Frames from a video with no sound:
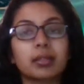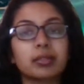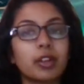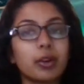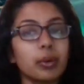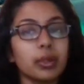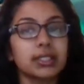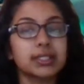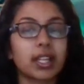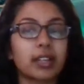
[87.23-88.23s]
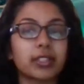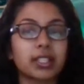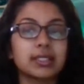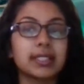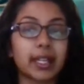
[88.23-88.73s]
There are no South
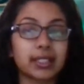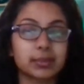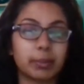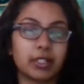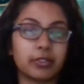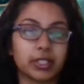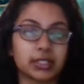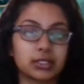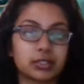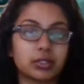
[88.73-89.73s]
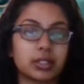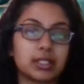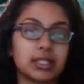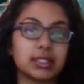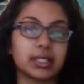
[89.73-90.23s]
African tax benefits to
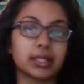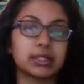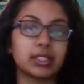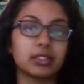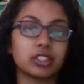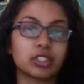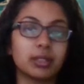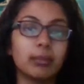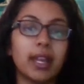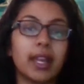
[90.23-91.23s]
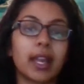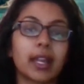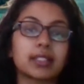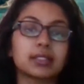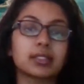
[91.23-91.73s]
the DTMC regime,
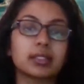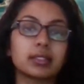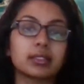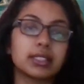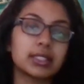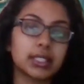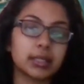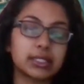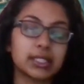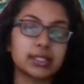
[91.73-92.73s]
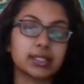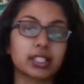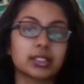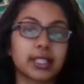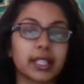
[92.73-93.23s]
as DTMCs
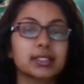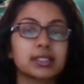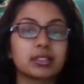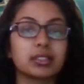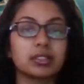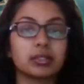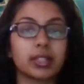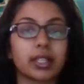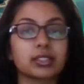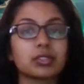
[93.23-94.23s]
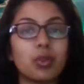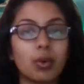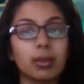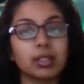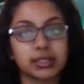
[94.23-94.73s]
are taxed as
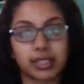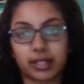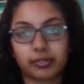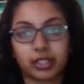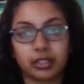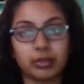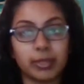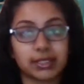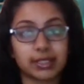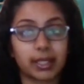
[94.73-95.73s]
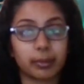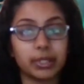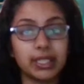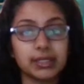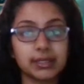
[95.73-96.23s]
normal South African domestic
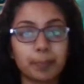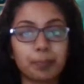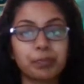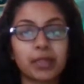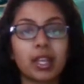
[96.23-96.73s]
companies,